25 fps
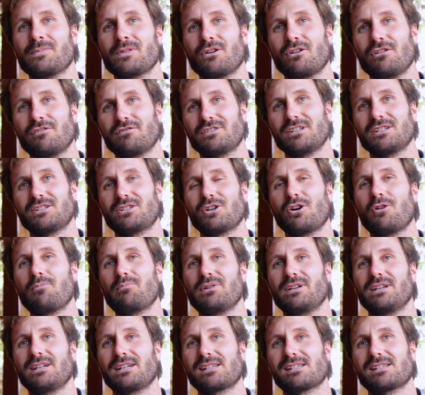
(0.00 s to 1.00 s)
of the
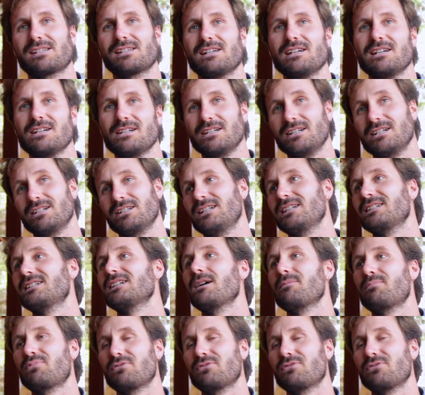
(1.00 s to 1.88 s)
topics that are